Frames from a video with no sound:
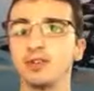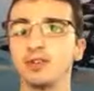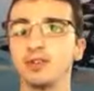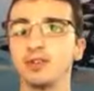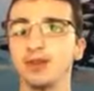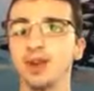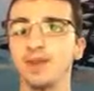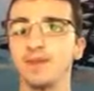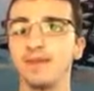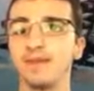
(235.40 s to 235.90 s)
do
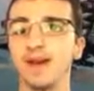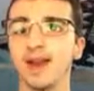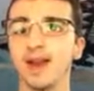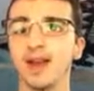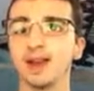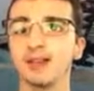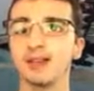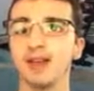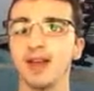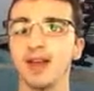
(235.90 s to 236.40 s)
not
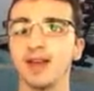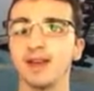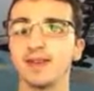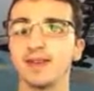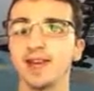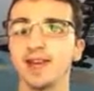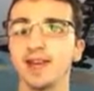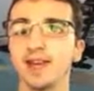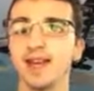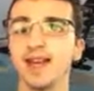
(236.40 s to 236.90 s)
inflate your life
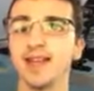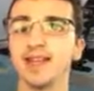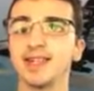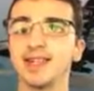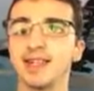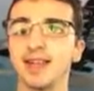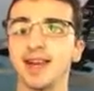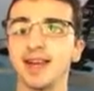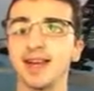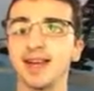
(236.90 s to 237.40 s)
jacket
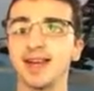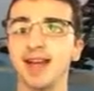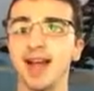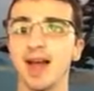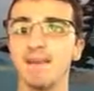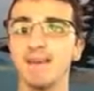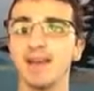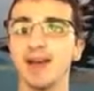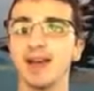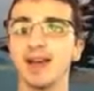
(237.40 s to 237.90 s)
inside the
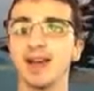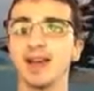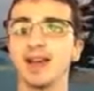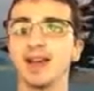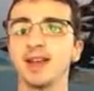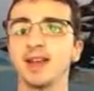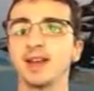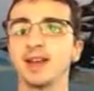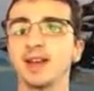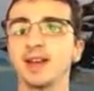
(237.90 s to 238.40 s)
cabin
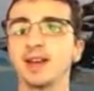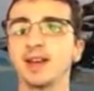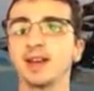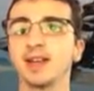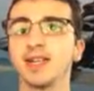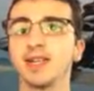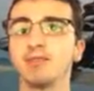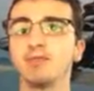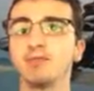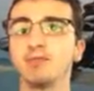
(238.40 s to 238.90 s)

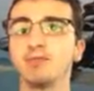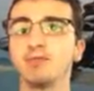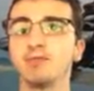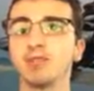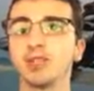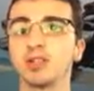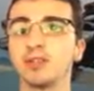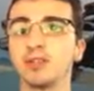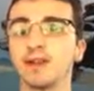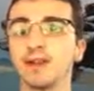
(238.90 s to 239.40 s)
because it will
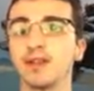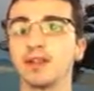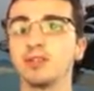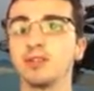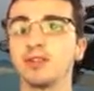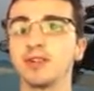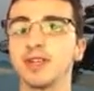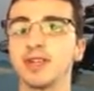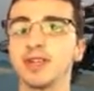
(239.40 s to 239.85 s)
restrict your